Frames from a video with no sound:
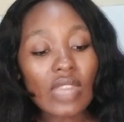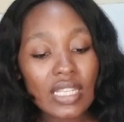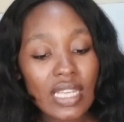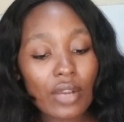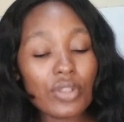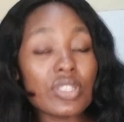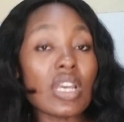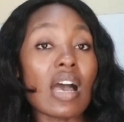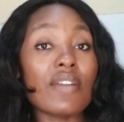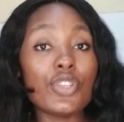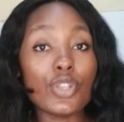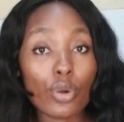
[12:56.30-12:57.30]
we are going to
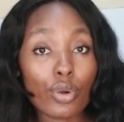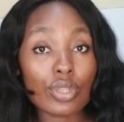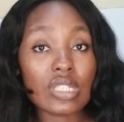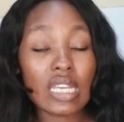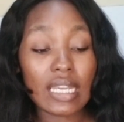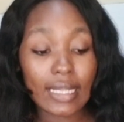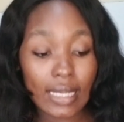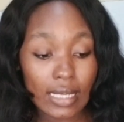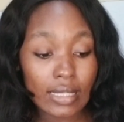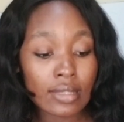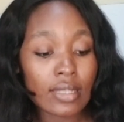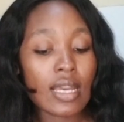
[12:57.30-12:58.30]
have yogurt
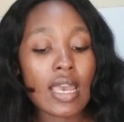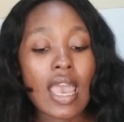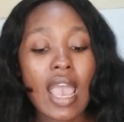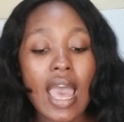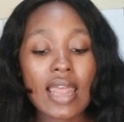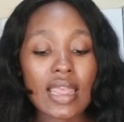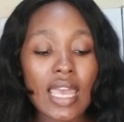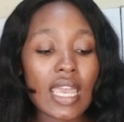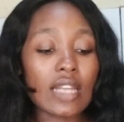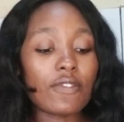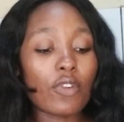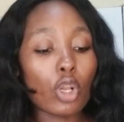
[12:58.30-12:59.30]
again. And
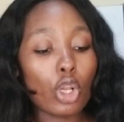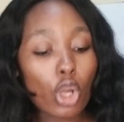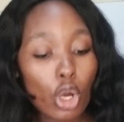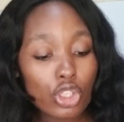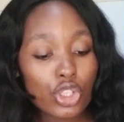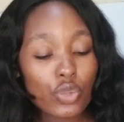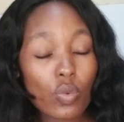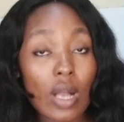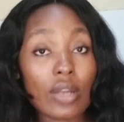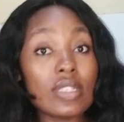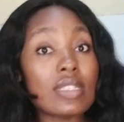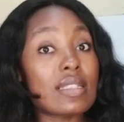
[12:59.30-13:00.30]
then for lunch, we're
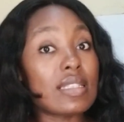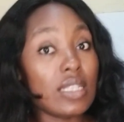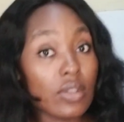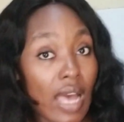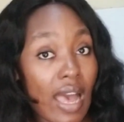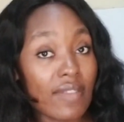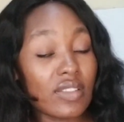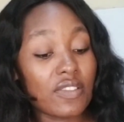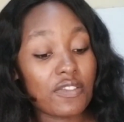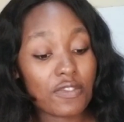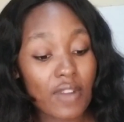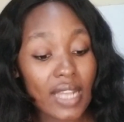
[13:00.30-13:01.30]
going to still have the
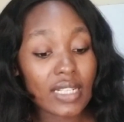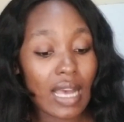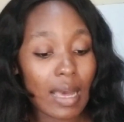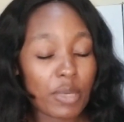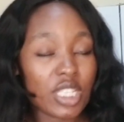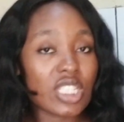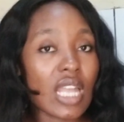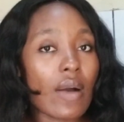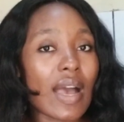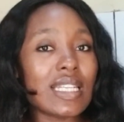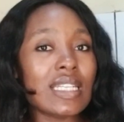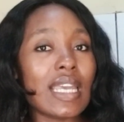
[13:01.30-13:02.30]
fried cabbage. Now,
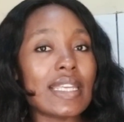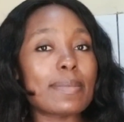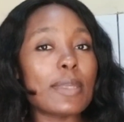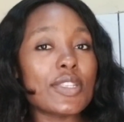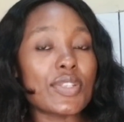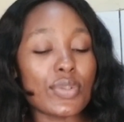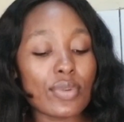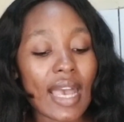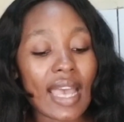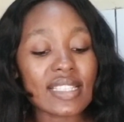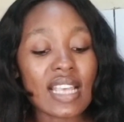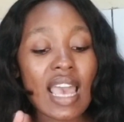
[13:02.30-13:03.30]
I didn't explain to you
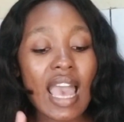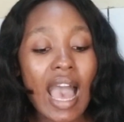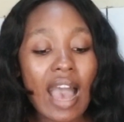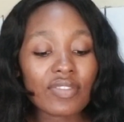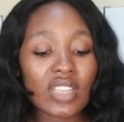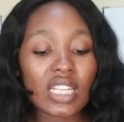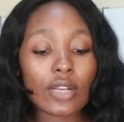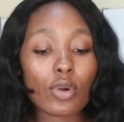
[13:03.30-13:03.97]
guys, after the